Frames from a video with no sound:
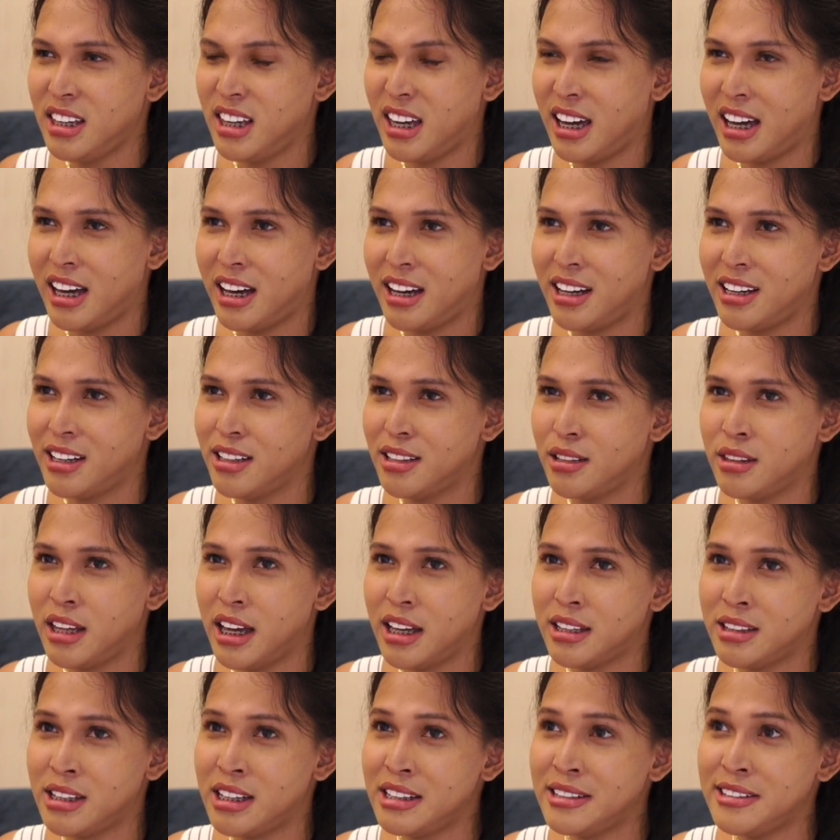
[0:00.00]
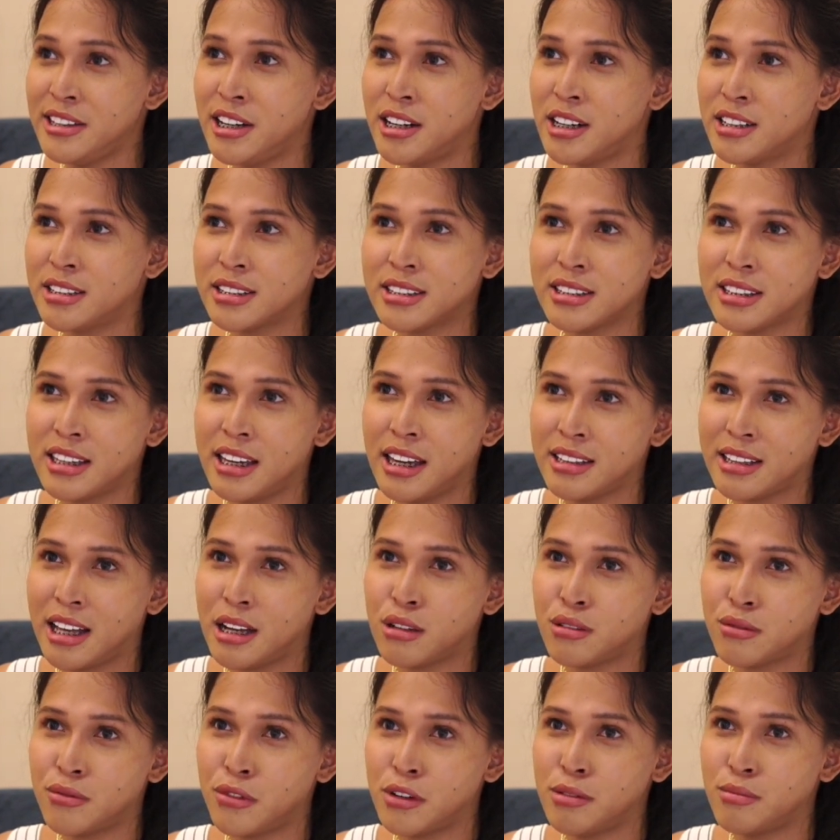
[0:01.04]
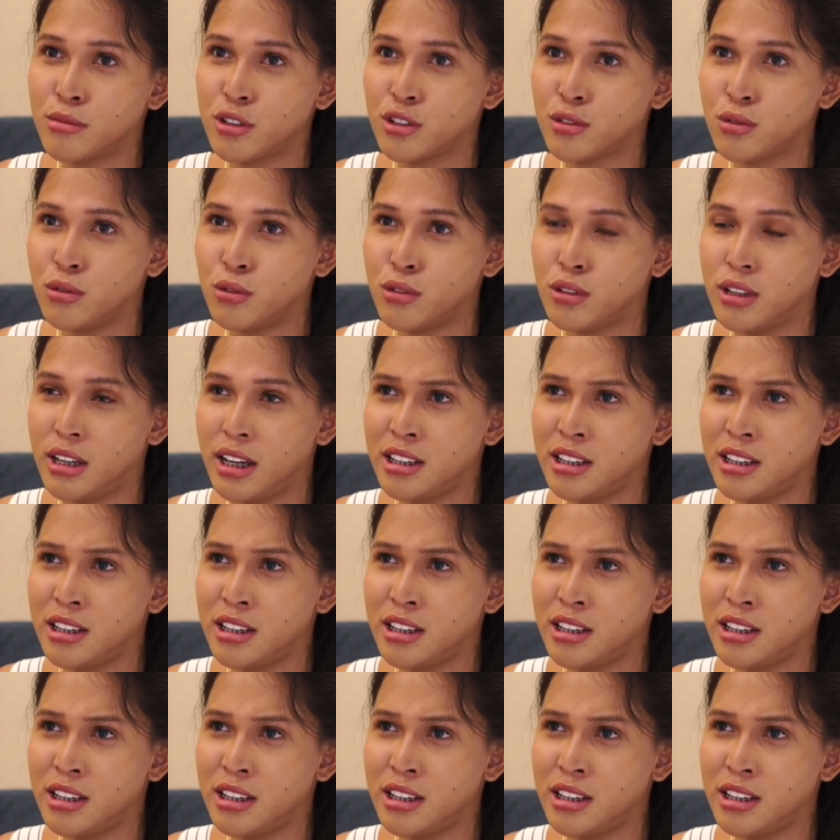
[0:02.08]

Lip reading: Yeah, they did not kicked out from school,